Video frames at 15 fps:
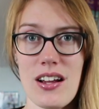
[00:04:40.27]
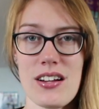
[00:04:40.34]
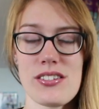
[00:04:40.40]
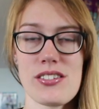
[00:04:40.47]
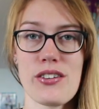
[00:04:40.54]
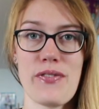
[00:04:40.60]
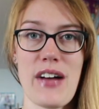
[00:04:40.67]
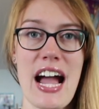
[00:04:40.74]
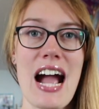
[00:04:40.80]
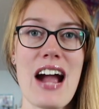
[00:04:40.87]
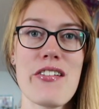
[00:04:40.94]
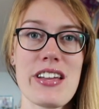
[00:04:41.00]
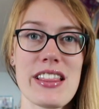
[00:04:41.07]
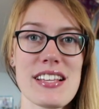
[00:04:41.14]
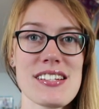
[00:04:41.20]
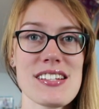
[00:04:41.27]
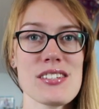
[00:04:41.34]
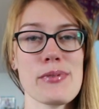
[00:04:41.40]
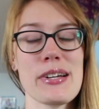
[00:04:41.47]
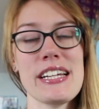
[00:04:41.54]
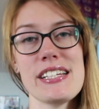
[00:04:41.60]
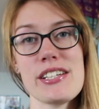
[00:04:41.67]
So for Harry, this is
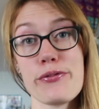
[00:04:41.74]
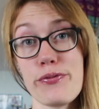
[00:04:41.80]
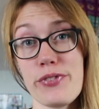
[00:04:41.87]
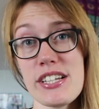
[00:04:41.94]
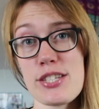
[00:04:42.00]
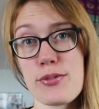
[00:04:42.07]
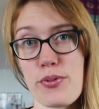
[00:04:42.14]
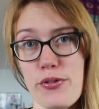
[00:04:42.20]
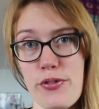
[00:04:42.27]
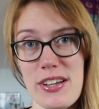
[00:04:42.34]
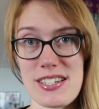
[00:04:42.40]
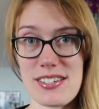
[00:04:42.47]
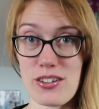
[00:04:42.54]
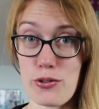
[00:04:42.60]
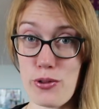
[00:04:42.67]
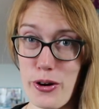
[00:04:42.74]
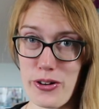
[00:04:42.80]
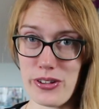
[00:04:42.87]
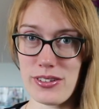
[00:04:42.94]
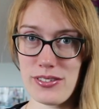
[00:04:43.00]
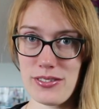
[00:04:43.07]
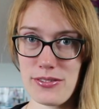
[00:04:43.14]
when he defeats Professor
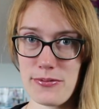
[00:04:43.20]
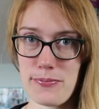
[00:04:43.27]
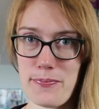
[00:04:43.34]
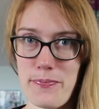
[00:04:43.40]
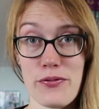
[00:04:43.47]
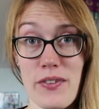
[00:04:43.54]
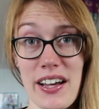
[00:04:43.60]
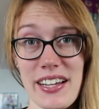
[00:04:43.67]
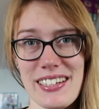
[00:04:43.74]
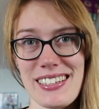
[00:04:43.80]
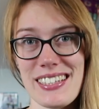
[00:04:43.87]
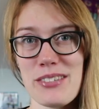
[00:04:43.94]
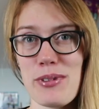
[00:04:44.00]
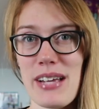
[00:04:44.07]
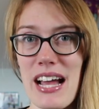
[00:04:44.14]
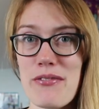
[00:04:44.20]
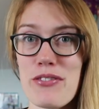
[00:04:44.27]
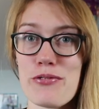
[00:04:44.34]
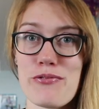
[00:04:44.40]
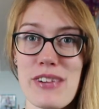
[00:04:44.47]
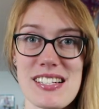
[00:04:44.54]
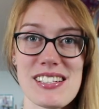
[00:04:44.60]
Quirrell. And finally, we have
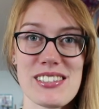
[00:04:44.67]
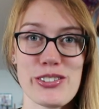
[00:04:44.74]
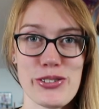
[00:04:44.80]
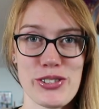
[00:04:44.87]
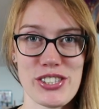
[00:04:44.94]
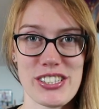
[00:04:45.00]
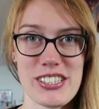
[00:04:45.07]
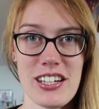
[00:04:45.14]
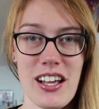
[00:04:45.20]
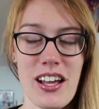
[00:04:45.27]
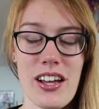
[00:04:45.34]
the resolution.